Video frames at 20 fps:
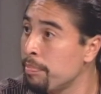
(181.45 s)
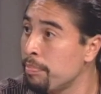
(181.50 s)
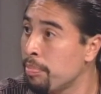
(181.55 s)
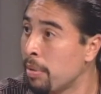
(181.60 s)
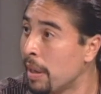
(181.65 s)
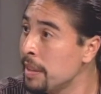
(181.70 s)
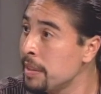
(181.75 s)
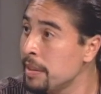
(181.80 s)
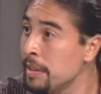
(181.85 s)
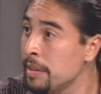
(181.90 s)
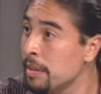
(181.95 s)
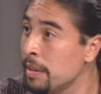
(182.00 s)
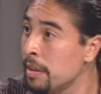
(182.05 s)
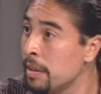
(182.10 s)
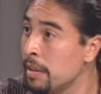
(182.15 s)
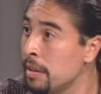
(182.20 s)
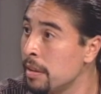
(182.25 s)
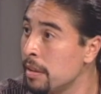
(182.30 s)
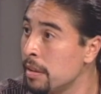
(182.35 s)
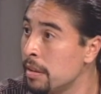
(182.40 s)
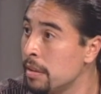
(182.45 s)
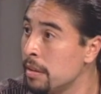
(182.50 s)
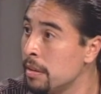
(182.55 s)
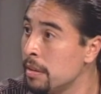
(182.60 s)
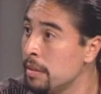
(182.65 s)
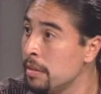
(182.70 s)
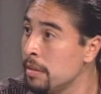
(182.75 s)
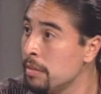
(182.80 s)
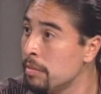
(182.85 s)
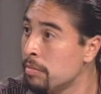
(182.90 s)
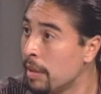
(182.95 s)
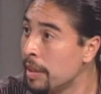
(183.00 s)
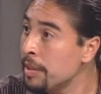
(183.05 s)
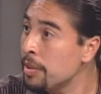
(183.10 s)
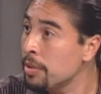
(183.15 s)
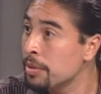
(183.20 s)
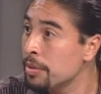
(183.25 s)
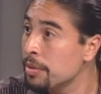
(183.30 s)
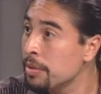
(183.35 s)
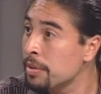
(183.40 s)
prices on
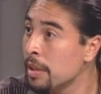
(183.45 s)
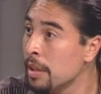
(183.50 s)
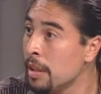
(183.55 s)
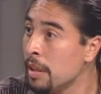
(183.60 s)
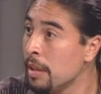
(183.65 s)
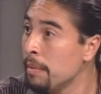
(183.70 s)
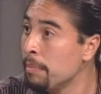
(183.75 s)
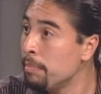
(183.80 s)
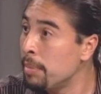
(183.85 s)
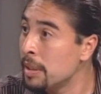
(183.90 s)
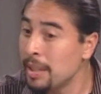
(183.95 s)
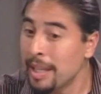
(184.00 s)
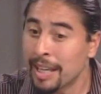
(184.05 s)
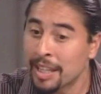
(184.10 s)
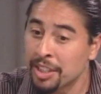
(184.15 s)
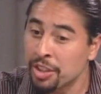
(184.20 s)
rentals, but